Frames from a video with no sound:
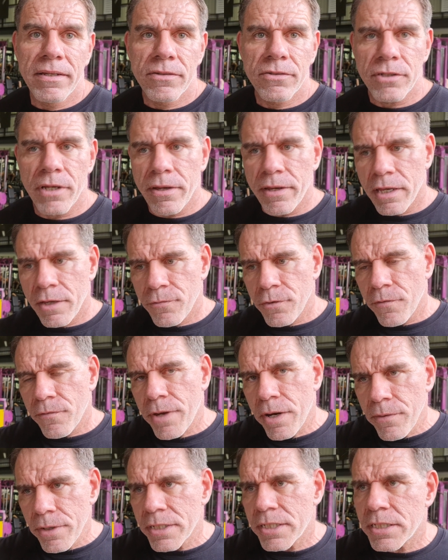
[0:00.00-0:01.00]
So if you're
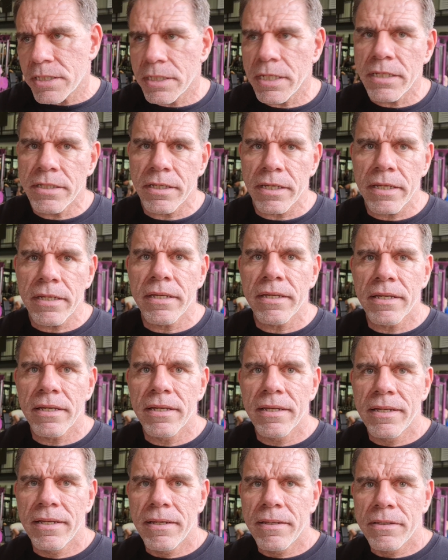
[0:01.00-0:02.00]
very acidic,
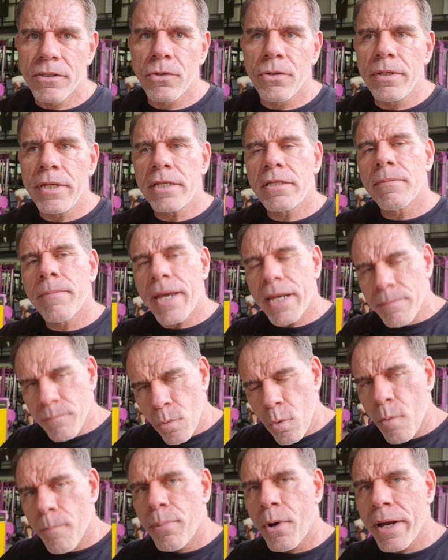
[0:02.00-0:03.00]
you need to make
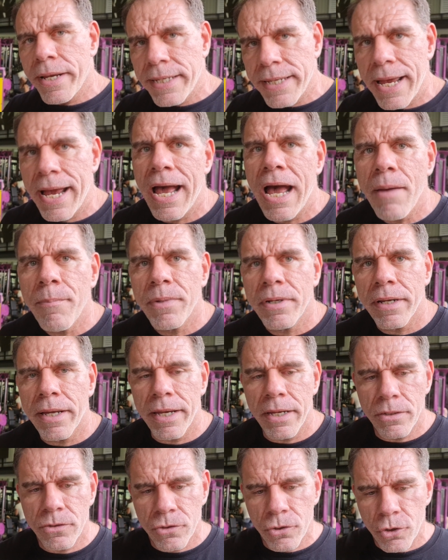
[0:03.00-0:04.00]
more
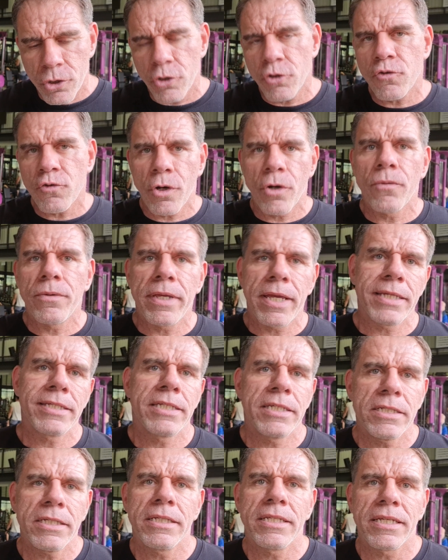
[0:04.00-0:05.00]
bicarbonate to control the
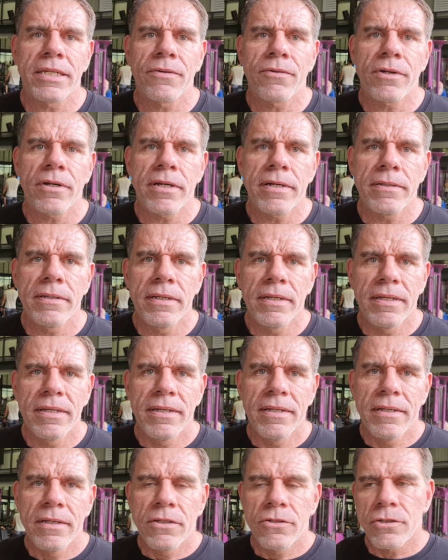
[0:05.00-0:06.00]
acidity, right?
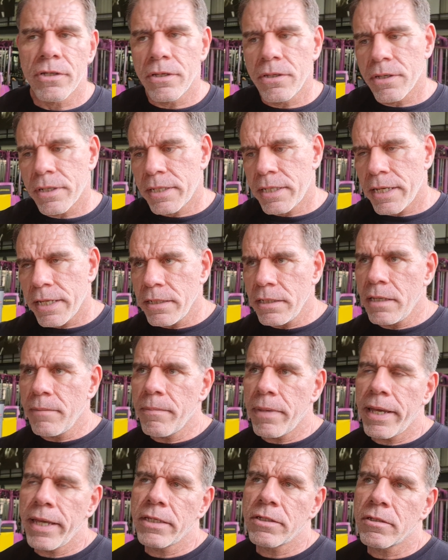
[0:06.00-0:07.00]
So your kidney
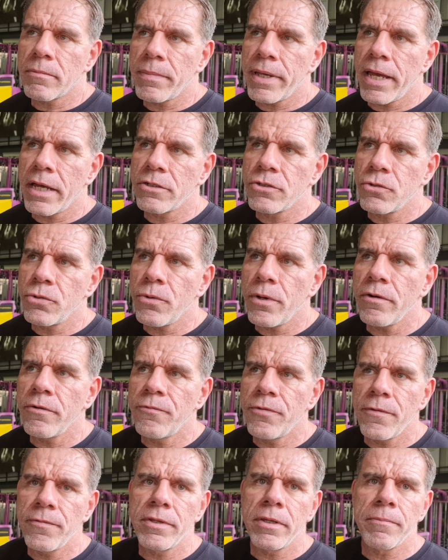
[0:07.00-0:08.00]
makes about
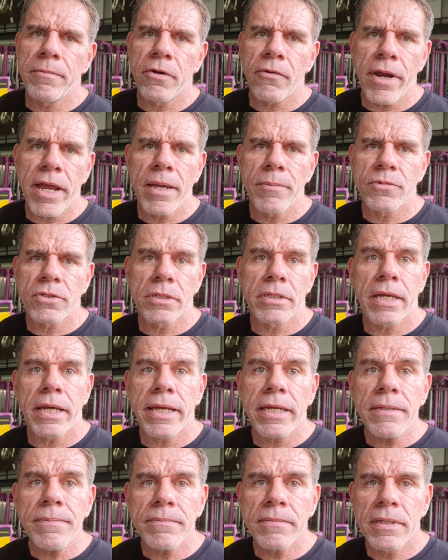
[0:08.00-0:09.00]
250 grams a
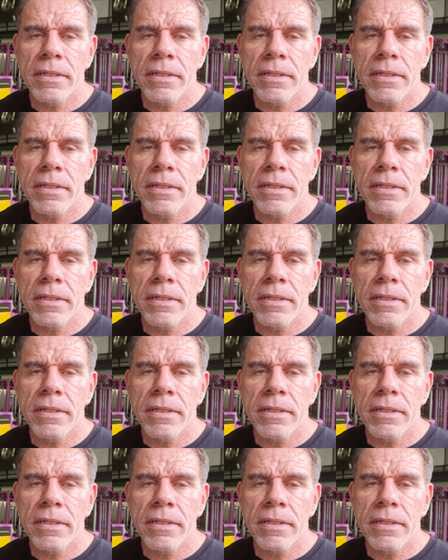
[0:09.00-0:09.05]
day,